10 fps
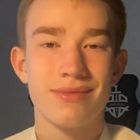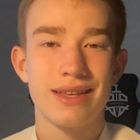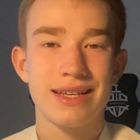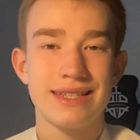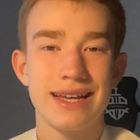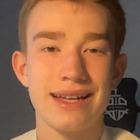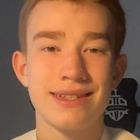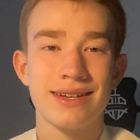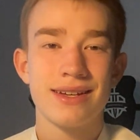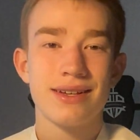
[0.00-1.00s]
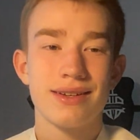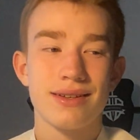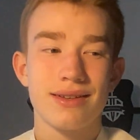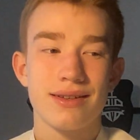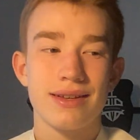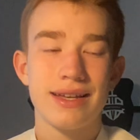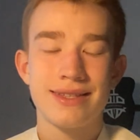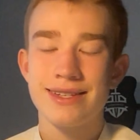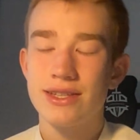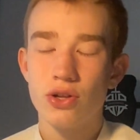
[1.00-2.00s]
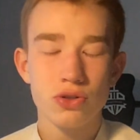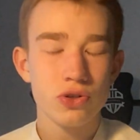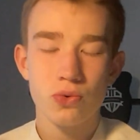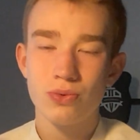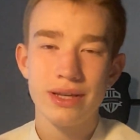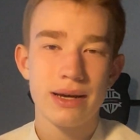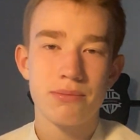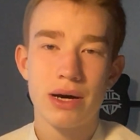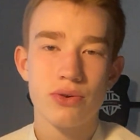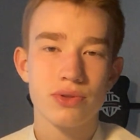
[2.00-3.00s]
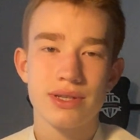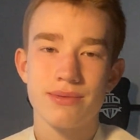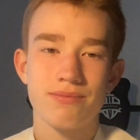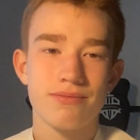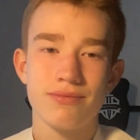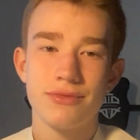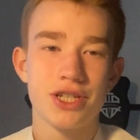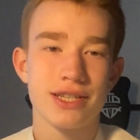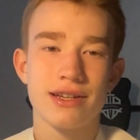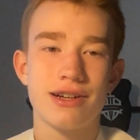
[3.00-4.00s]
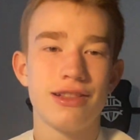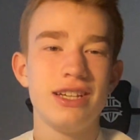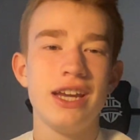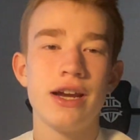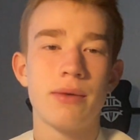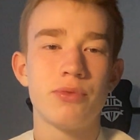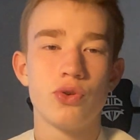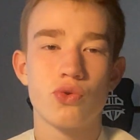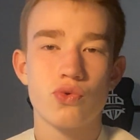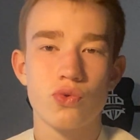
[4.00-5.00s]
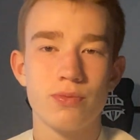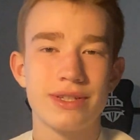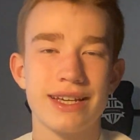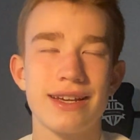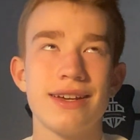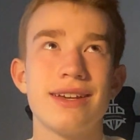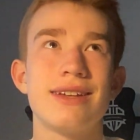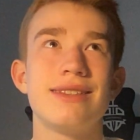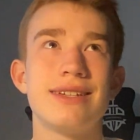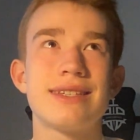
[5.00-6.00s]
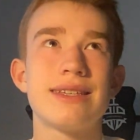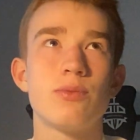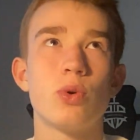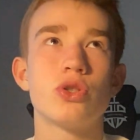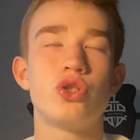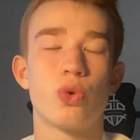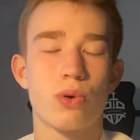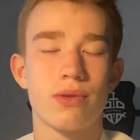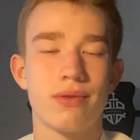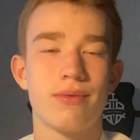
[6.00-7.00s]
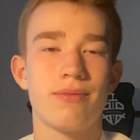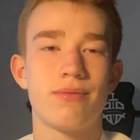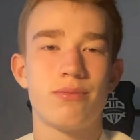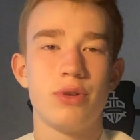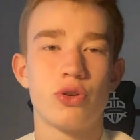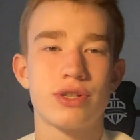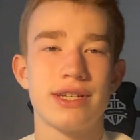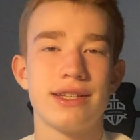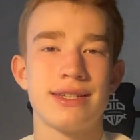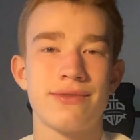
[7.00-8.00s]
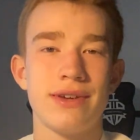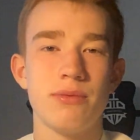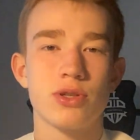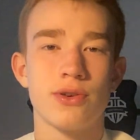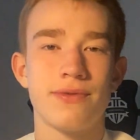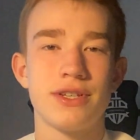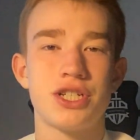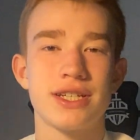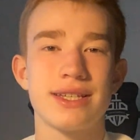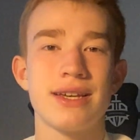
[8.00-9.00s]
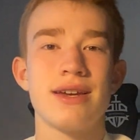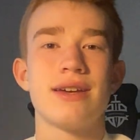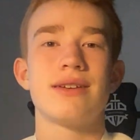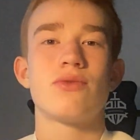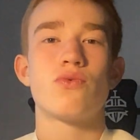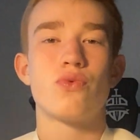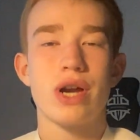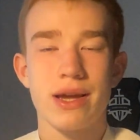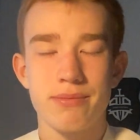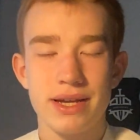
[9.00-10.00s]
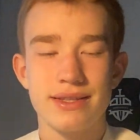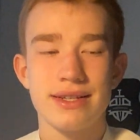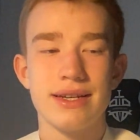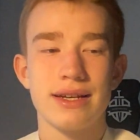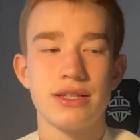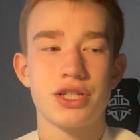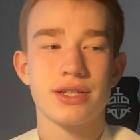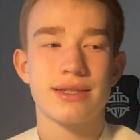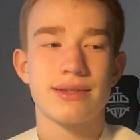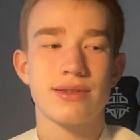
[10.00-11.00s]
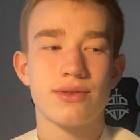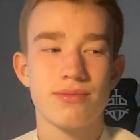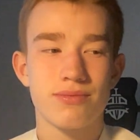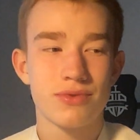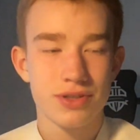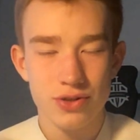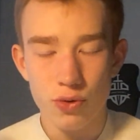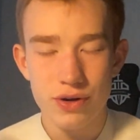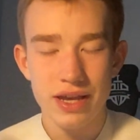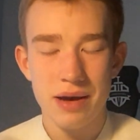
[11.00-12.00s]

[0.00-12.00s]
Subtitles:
is that it is not only about just cleaning up your rooms. Like, this is what Jordan Peterson is famous of. It's just recommending and just talking